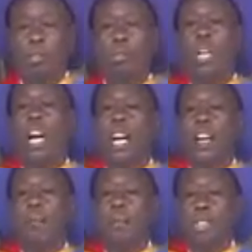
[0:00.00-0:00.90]
to gag
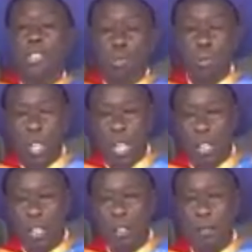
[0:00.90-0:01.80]
Moses Kuria
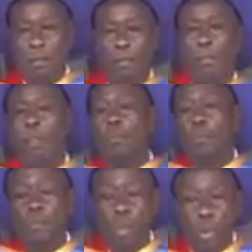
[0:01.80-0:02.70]
from
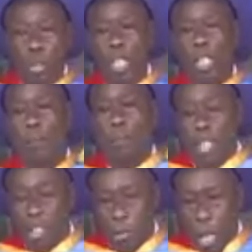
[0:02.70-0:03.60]
holding the
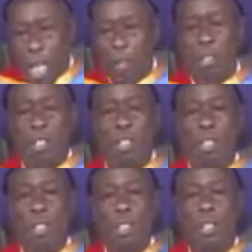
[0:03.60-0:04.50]
press to account.
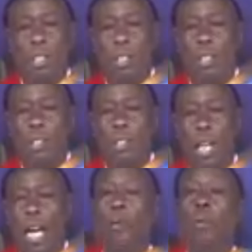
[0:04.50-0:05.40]

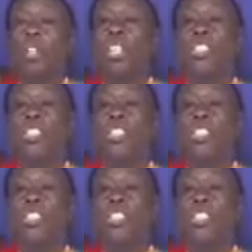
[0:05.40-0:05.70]
I want the